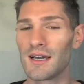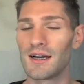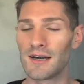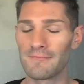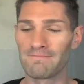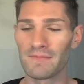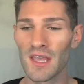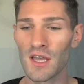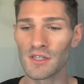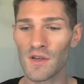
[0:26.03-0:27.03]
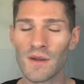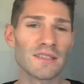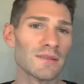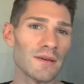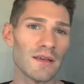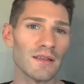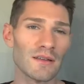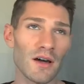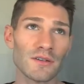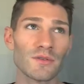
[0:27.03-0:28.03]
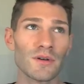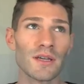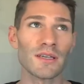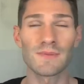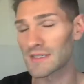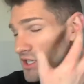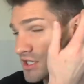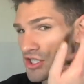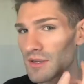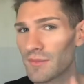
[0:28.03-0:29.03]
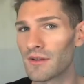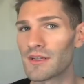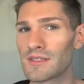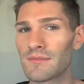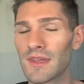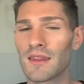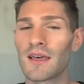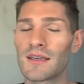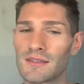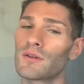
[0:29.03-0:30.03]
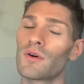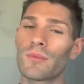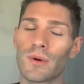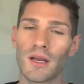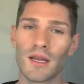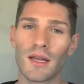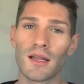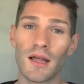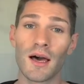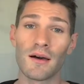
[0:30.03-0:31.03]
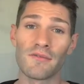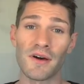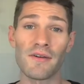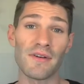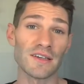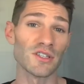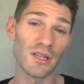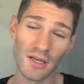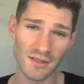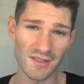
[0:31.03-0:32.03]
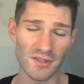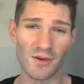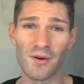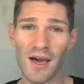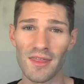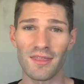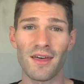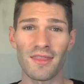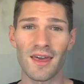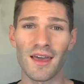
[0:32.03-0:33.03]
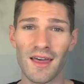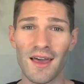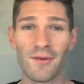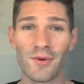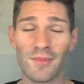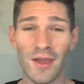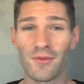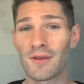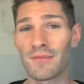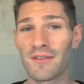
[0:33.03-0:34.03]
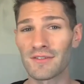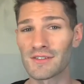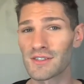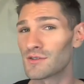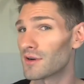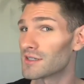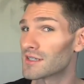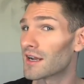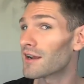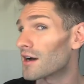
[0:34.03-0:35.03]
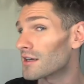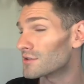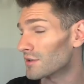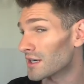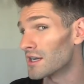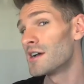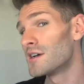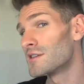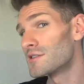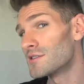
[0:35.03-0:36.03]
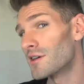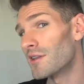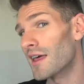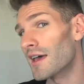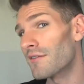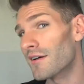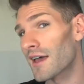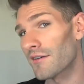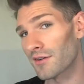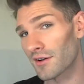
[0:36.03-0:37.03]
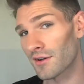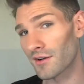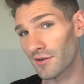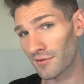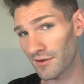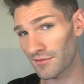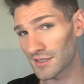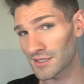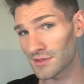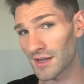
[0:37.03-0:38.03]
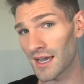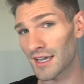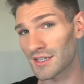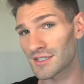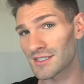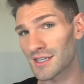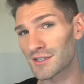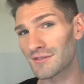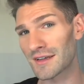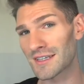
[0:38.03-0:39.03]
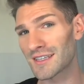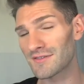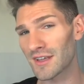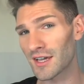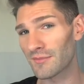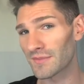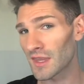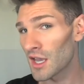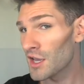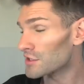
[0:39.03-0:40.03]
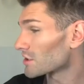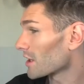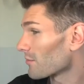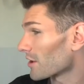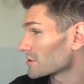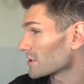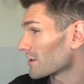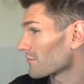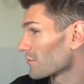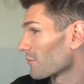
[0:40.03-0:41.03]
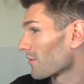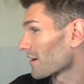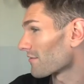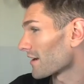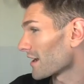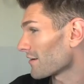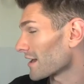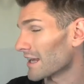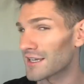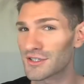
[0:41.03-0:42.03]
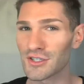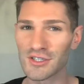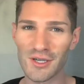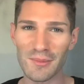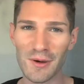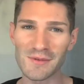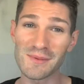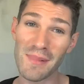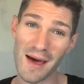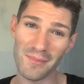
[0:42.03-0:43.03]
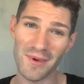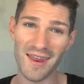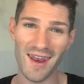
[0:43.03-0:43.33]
And it's contouring, especially the cheekbone, is something that is incorporated in a lot of high fashion looks. So I thought that I would make one of my first tutorials on how to contour so that if I ever reference to it, I can just send you right to this video. So keep watching if you want to find out how to get your cheekbones popping.